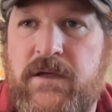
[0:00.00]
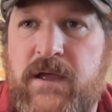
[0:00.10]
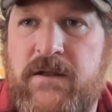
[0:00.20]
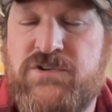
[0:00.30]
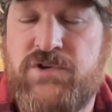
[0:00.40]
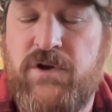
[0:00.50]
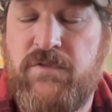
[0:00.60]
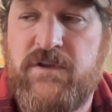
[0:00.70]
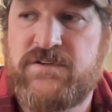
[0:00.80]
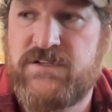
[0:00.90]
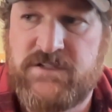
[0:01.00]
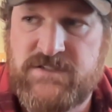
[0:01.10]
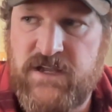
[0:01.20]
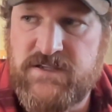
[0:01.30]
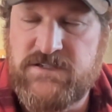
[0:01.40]
and share their
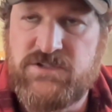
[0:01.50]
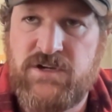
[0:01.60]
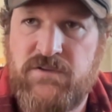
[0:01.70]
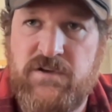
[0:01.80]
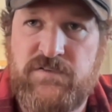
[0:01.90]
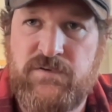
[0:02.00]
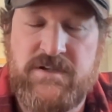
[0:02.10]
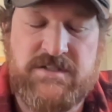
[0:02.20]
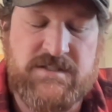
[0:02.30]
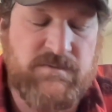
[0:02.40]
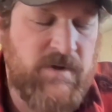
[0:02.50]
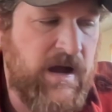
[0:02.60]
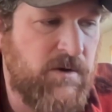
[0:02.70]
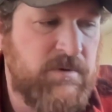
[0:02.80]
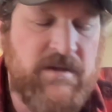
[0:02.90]
success and share their stories. That's
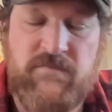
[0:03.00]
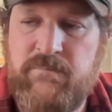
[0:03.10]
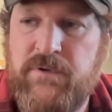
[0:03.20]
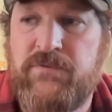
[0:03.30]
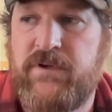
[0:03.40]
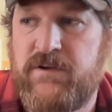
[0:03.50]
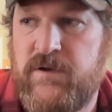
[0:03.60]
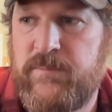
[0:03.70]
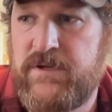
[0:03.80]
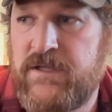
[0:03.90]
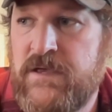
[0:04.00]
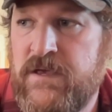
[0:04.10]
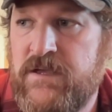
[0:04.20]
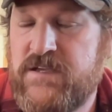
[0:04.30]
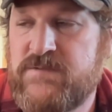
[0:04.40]
how we have built our company,
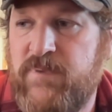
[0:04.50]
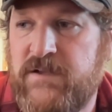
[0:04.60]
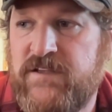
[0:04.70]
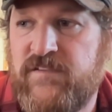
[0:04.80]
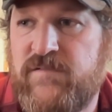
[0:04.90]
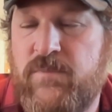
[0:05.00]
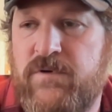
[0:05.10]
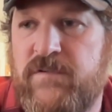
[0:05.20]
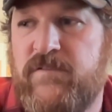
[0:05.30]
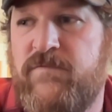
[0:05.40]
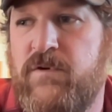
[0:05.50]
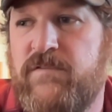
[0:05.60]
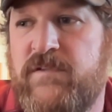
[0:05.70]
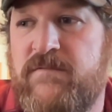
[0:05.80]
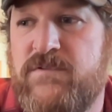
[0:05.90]
is by testimonials of
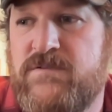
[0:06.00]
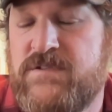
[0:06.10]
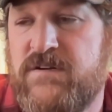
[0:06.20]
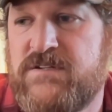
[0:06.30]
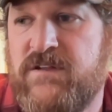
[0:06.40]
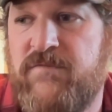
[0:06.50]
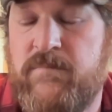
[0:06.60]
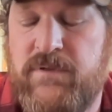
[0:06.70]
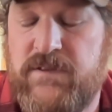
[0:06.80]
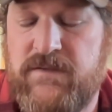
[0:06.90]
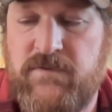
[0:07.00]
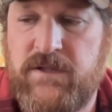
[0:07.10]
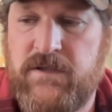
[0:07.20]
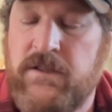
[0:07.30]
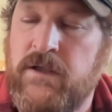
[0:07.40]
folks that have used our stuff and believe in
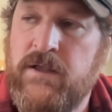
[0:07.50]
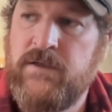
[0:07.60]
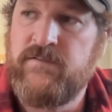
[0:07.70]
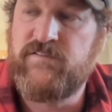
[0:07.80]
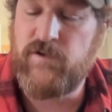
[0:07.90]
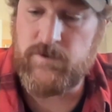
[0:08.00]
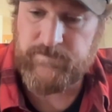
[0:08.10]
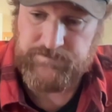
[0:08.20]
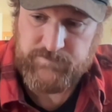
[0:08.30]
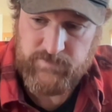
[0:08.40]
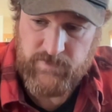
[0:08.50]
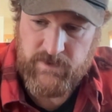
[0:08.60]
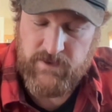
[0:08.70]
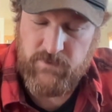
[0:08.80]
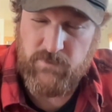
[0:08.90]
it. And so
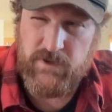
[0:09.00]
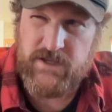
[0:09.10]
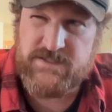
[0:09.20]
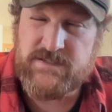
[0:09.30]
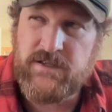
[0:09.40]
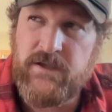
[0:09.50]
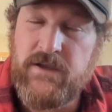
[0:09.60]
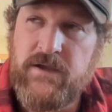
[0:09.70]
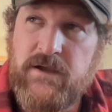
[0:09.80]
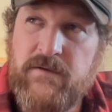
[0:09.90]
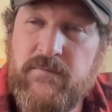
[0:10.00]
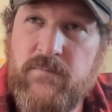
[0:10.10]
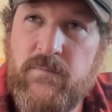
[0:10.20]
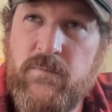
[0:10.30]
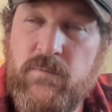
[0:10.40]
it's
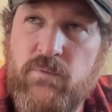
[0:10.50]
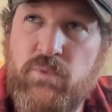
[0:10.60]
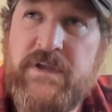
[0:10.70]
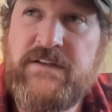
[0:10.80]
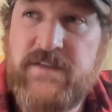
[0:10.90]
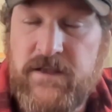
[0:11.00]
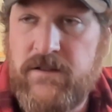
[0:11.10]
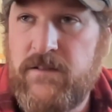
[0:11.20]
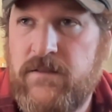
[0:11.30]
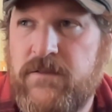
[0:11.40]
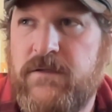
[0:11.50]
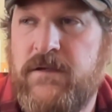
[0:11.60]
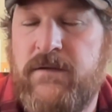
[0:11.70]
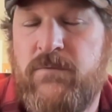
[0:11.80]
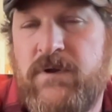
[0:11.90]
retail,
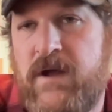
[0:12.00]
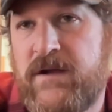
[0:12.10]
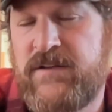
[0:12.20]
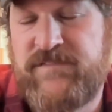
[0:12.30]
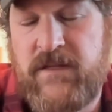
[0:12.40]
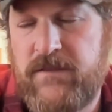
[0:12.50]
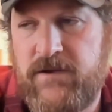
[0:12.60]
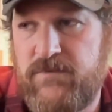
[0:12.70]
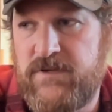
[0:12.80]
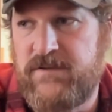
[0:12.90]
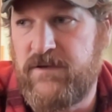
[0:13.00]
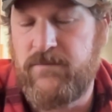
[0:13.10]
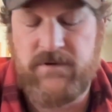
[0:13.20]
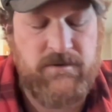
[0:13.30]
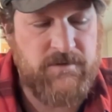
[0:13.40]
and we're not going to sell it at retail.
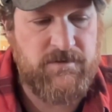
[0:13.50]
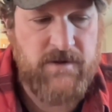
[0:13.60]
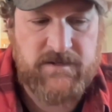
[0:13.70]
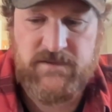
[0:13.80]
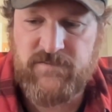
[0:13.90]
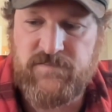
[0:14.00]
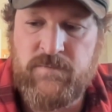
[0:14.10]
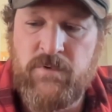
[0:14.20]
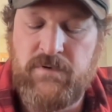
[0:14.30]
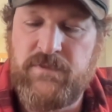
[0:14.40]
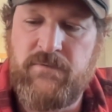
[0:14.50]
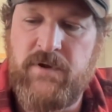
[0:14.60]
We're going direct to consumer with it